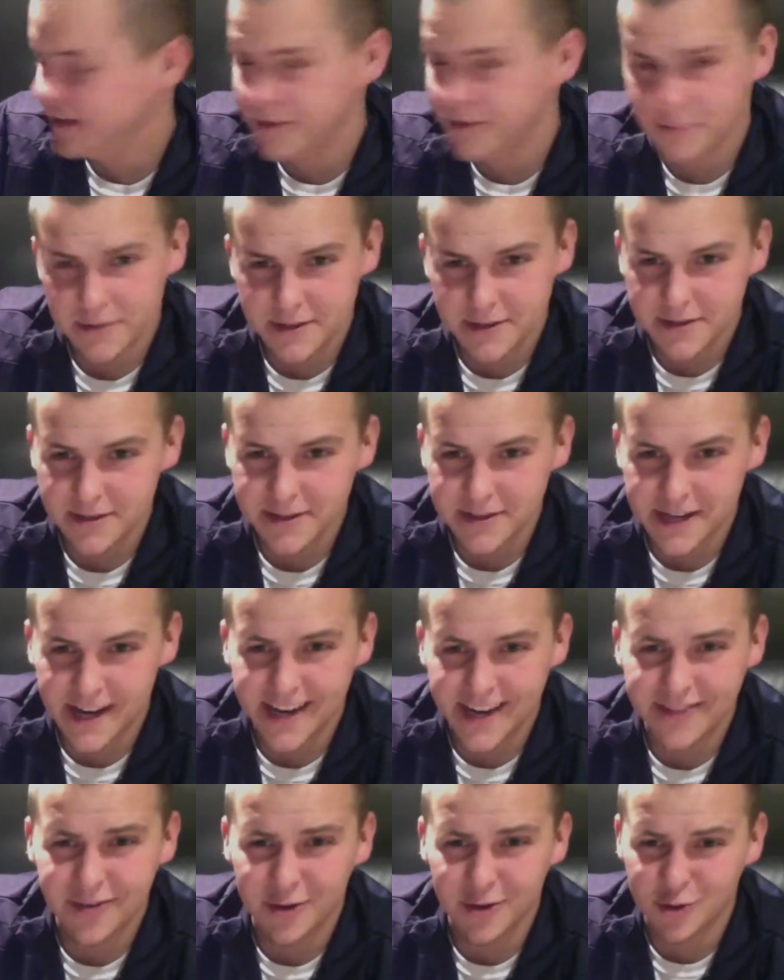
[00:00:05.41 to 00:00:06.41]
it's
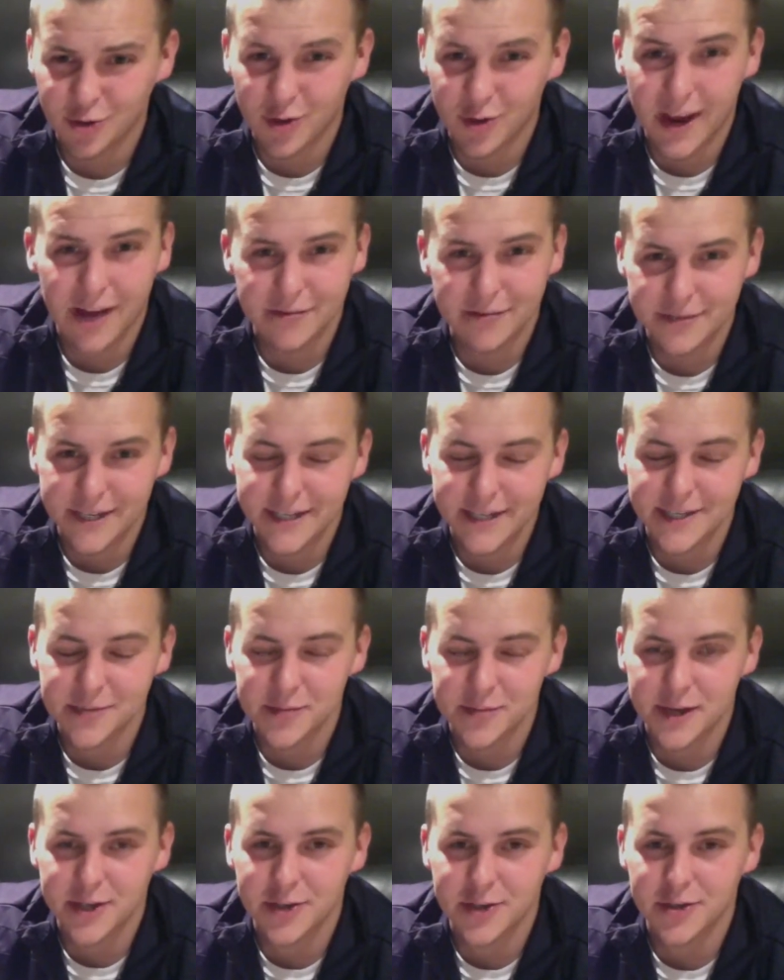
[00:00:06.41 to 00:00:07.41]
kind of our draft day
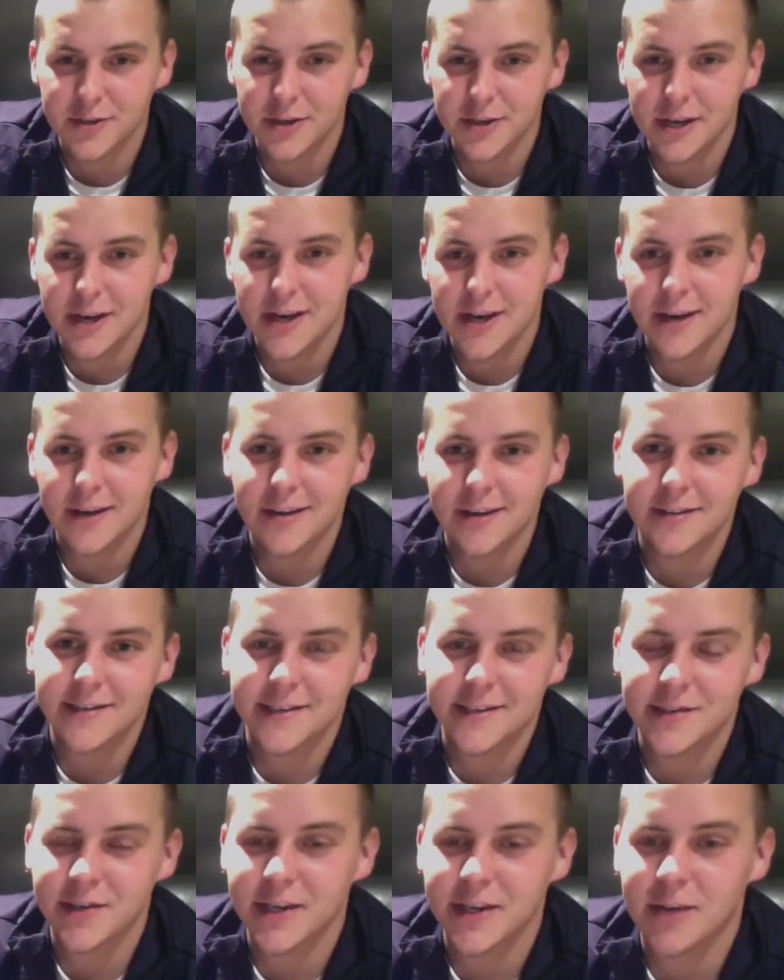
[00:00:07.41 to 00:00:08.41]
special.
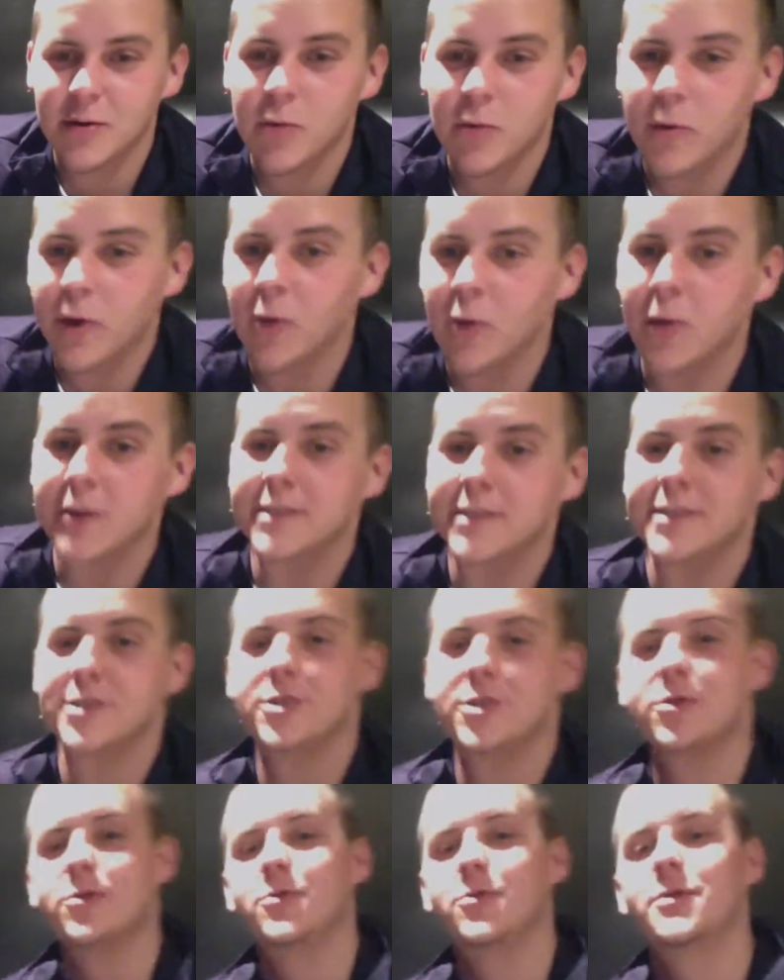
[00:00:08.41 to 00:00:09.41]
Essentially here what we're going to
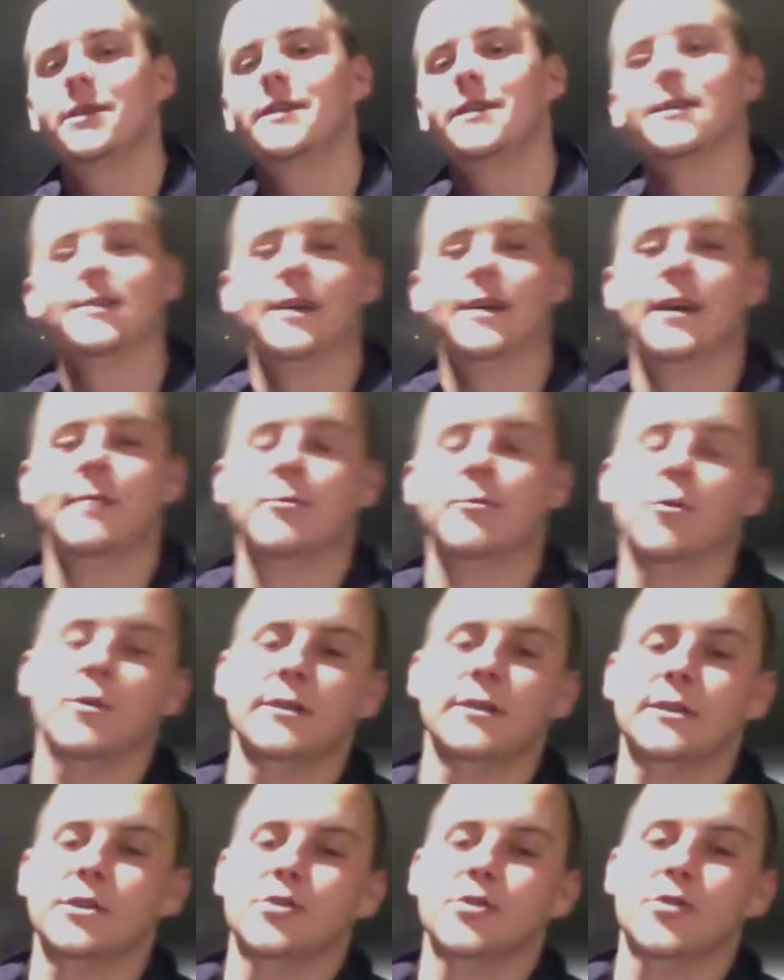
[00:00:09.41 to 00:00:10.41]
do is I'm
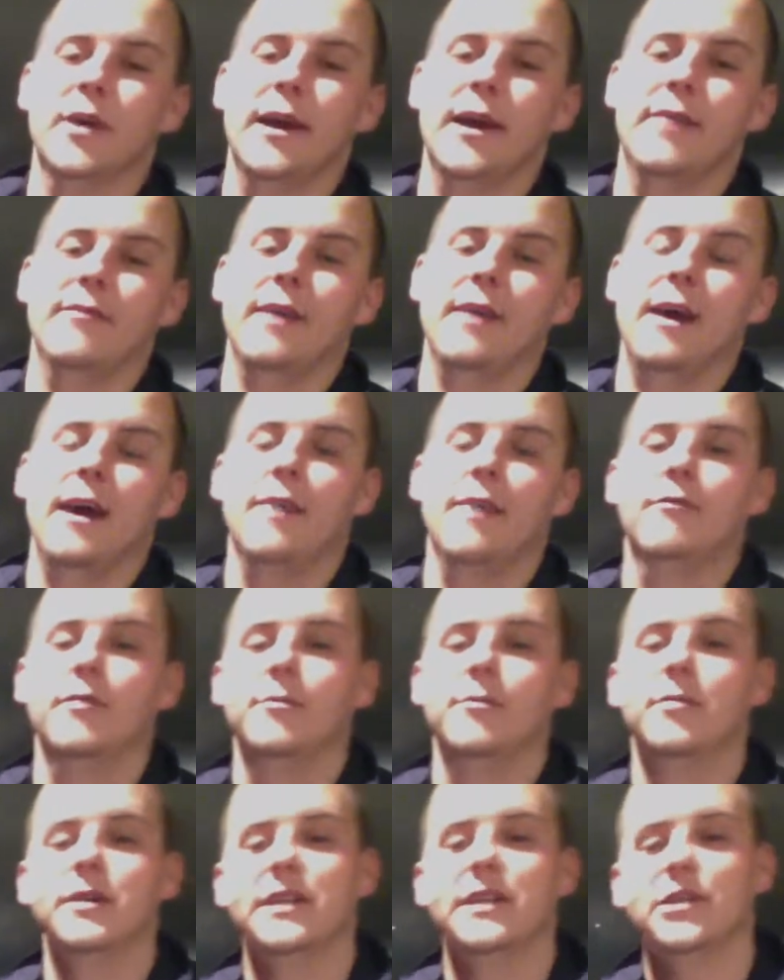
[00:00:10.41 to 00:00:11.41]
going to draft
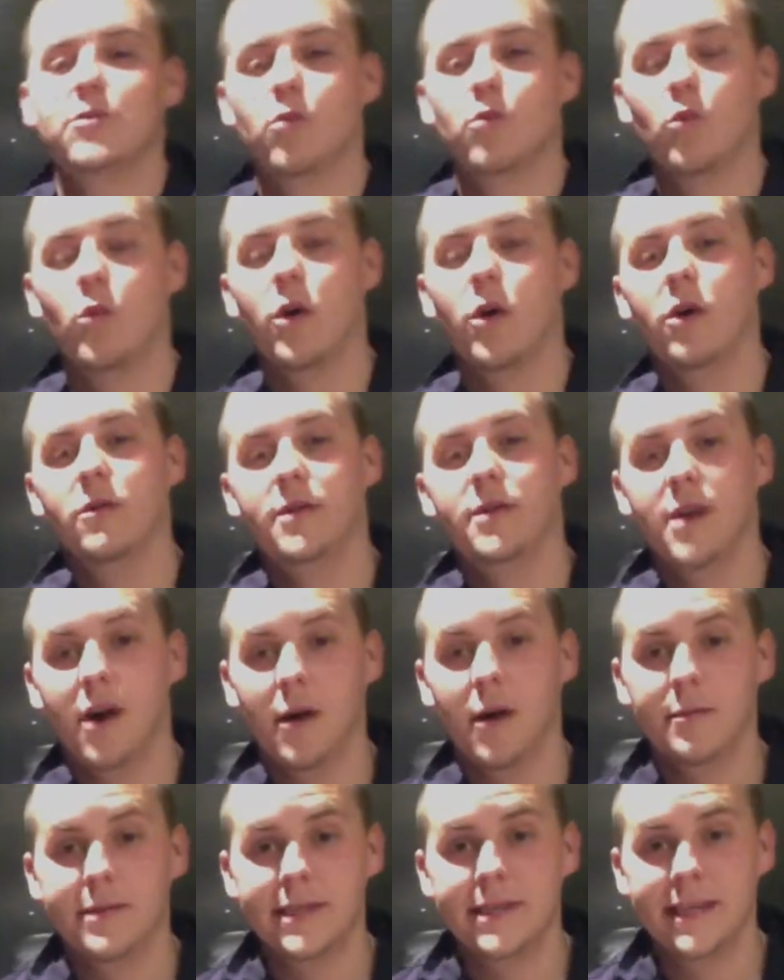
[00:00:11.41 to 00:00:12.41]
everybody's World
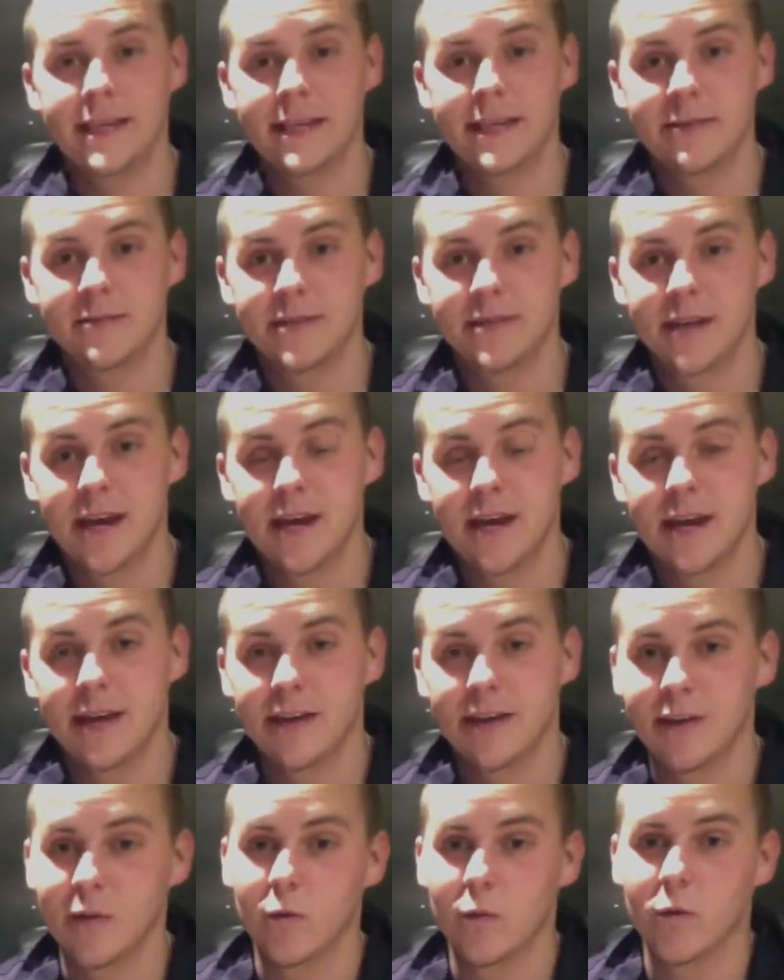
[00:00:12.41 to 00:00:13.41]
Cup teams.
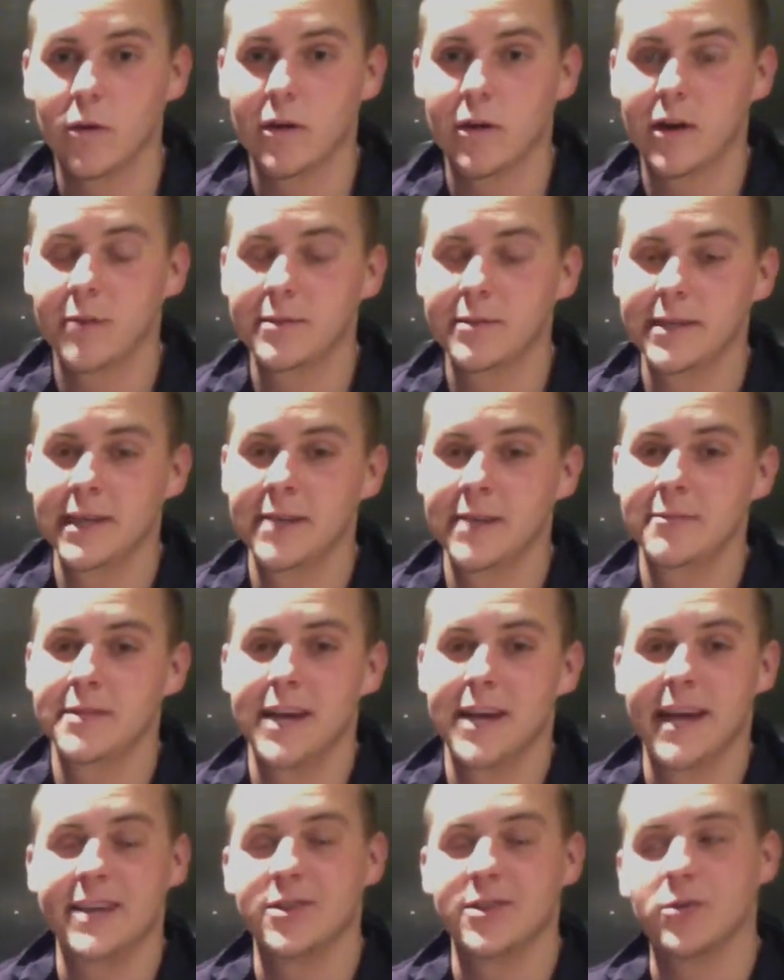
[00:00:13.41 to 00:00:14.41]
These World Cup teams,
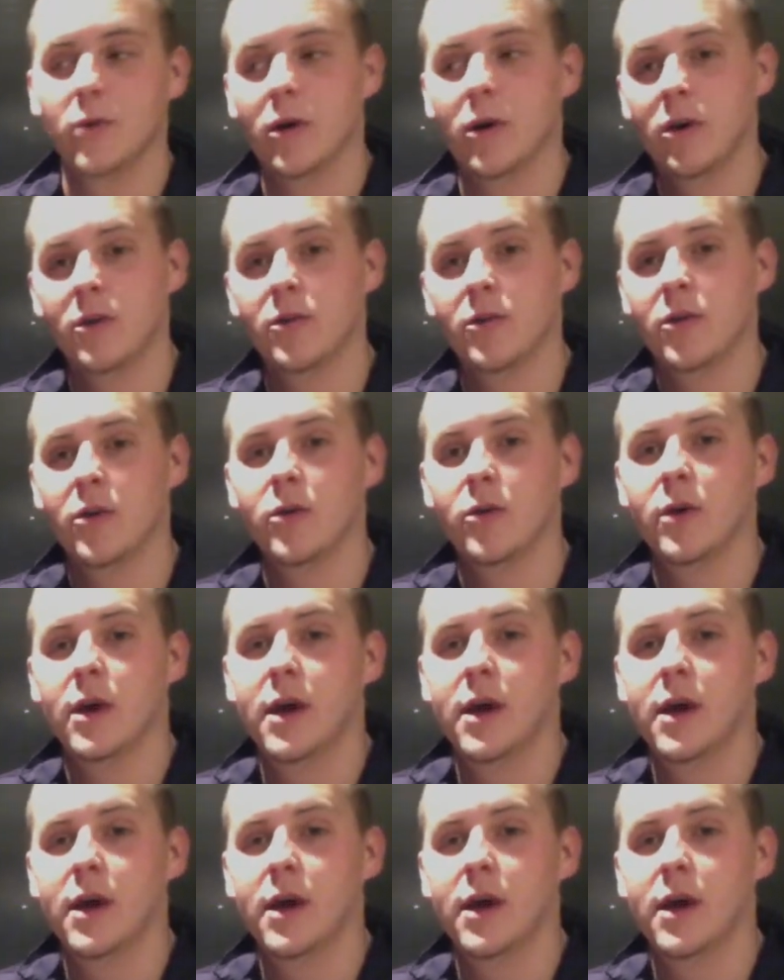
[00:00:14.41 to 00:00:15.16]
as you all know,